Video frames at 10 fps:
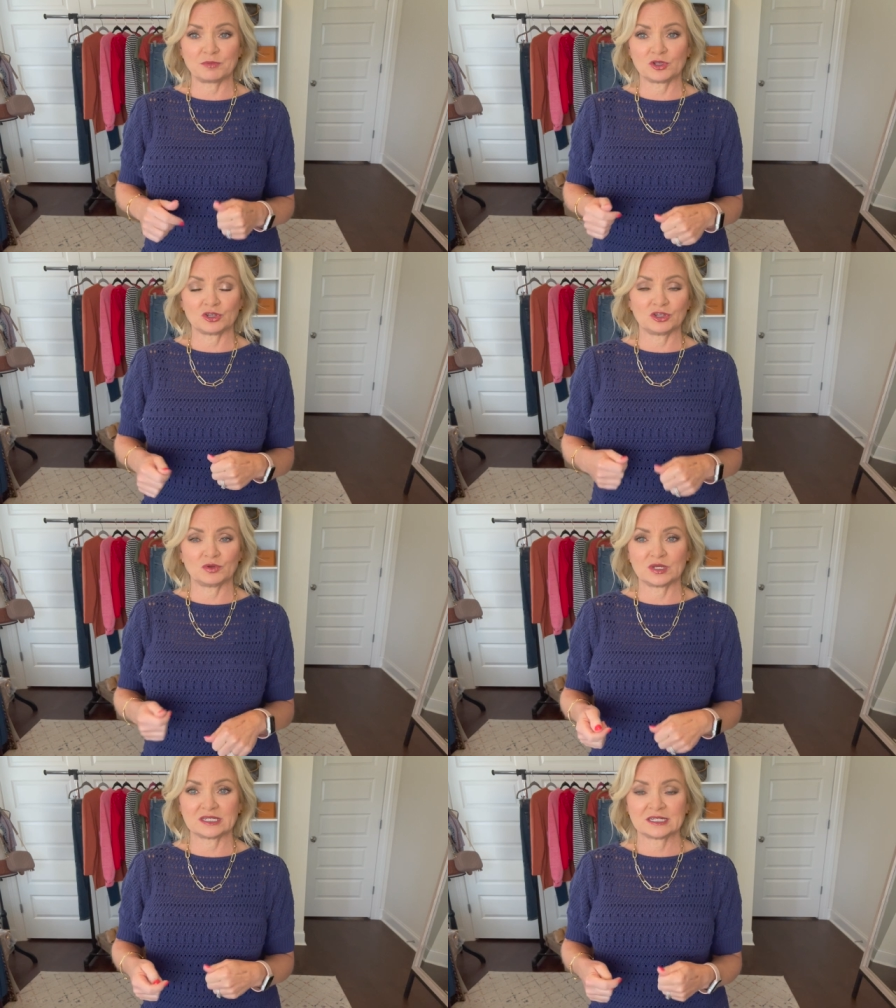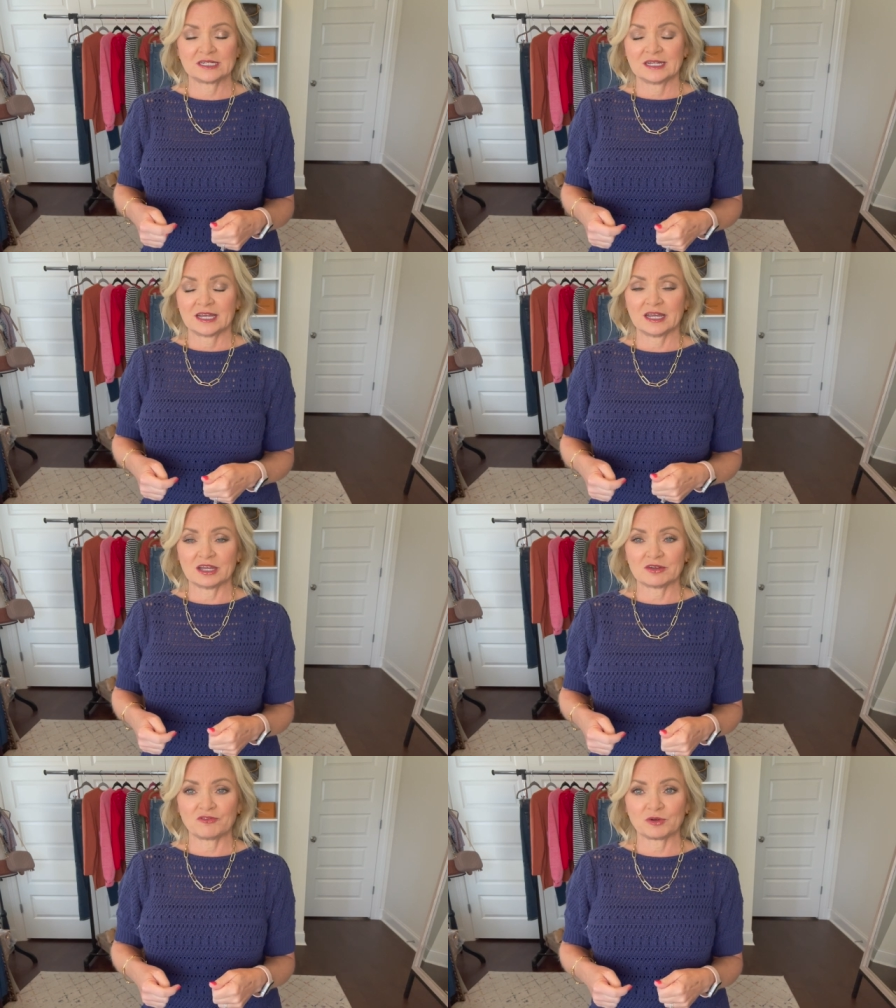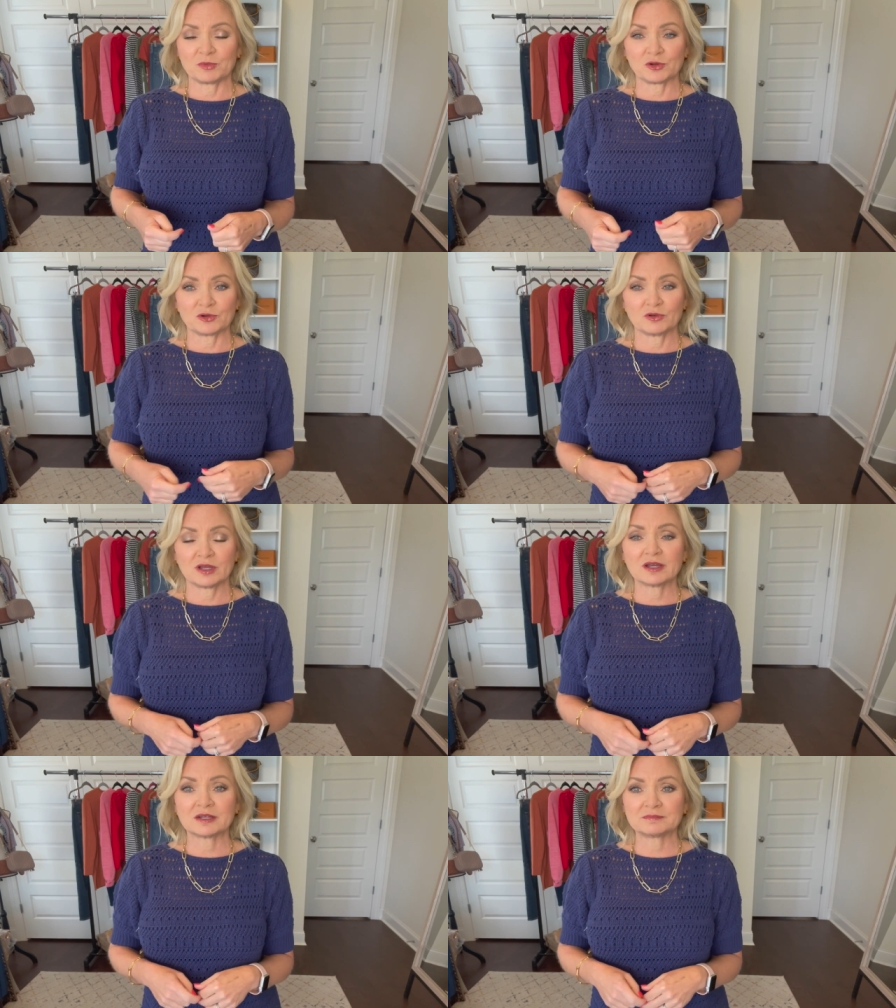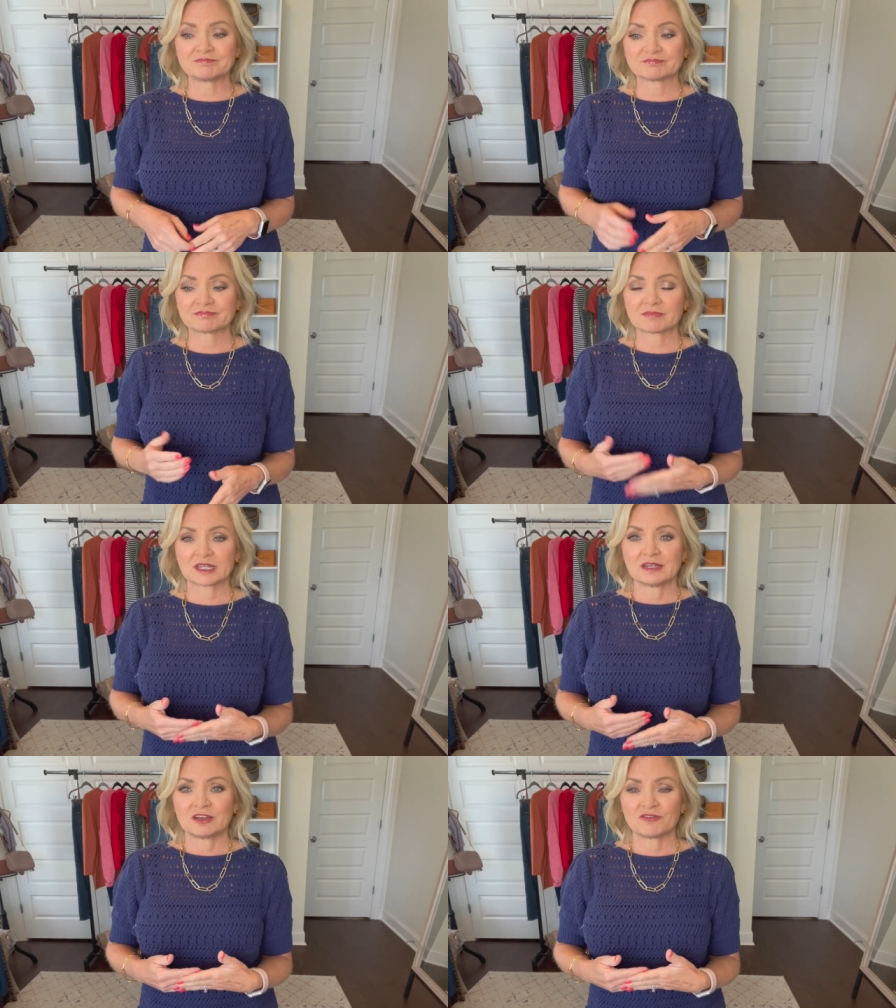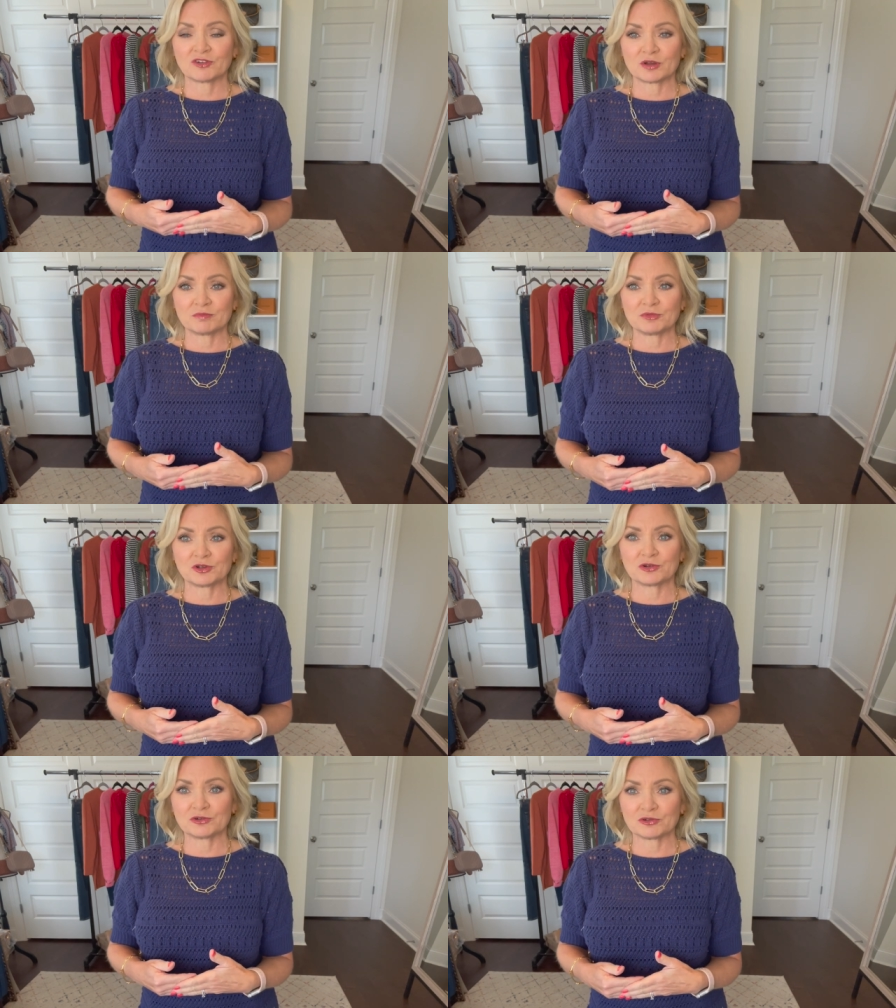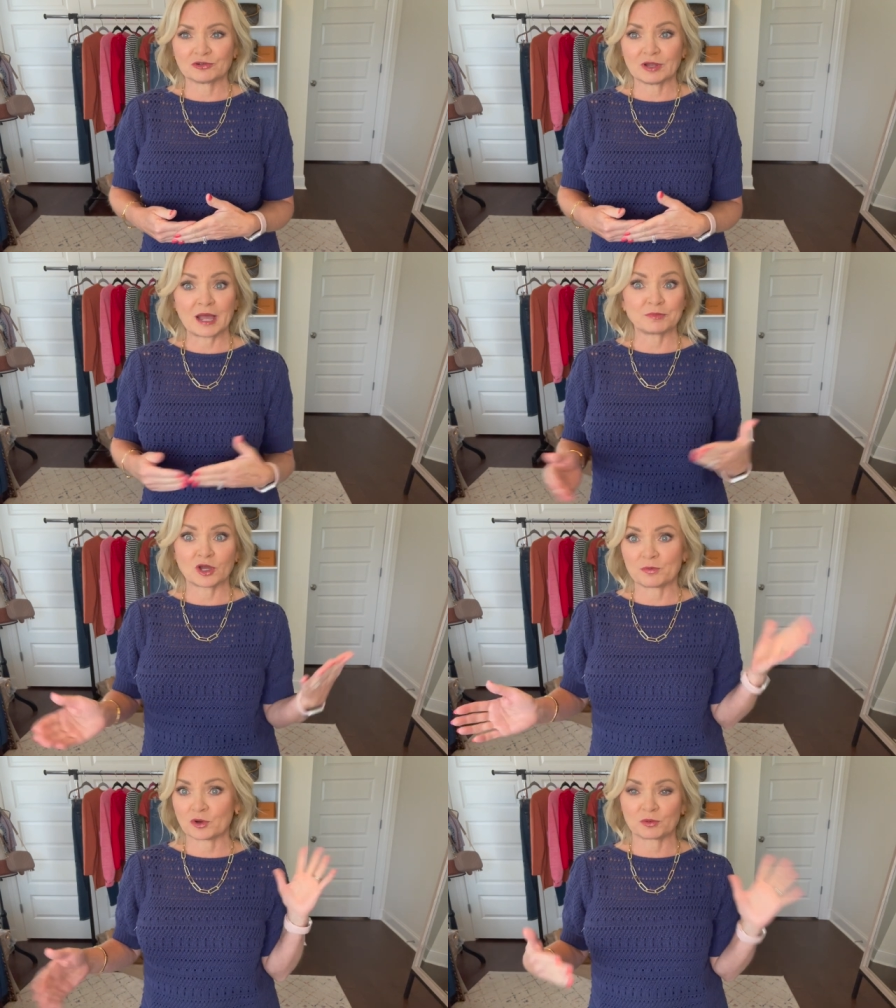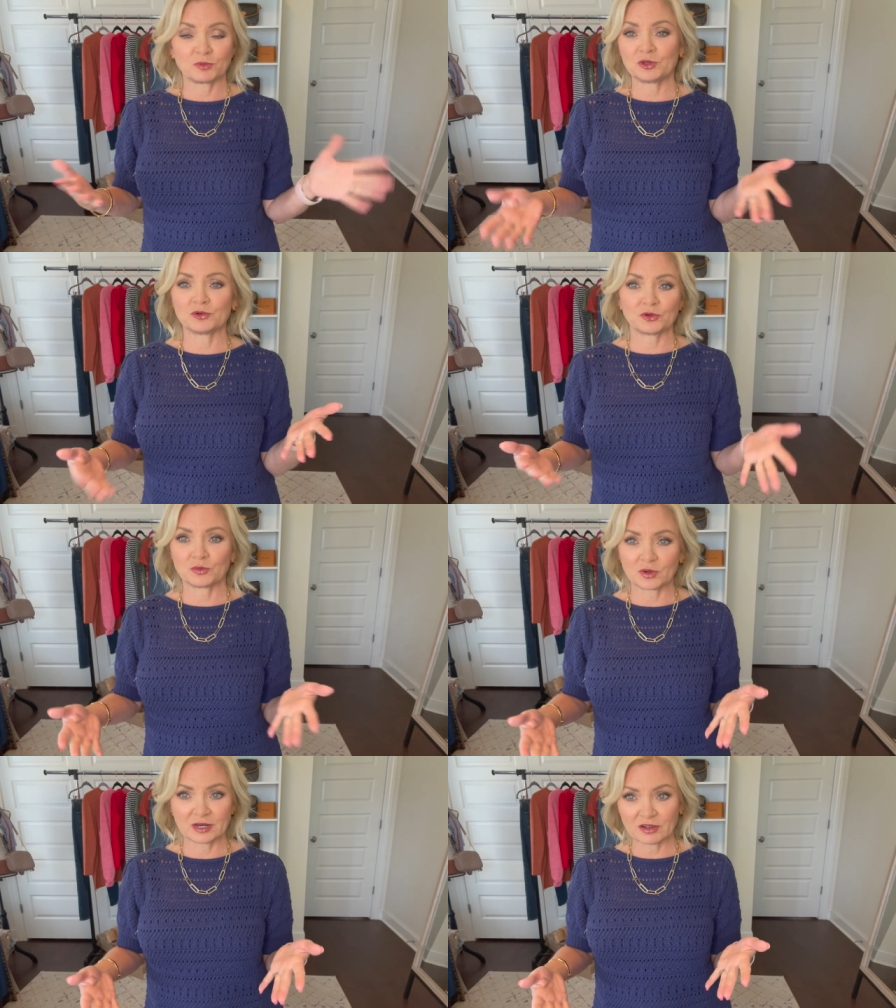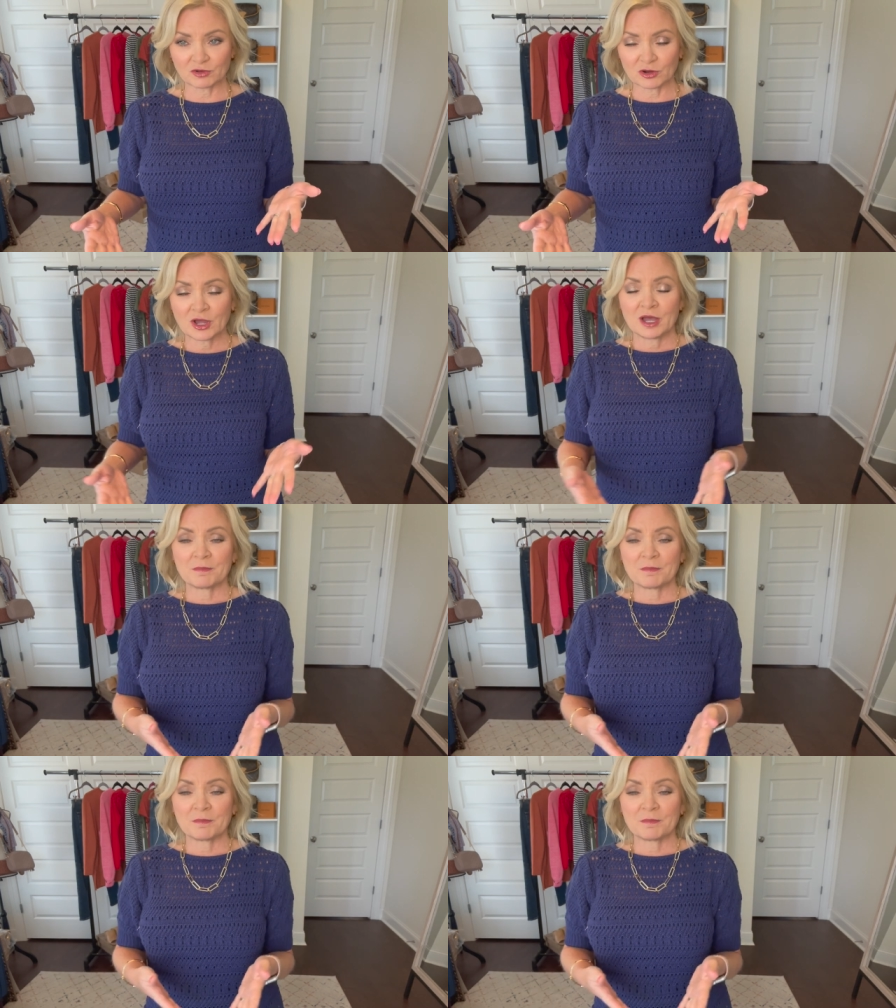you can do it uh, from your um, from your laptop or computer or whatever.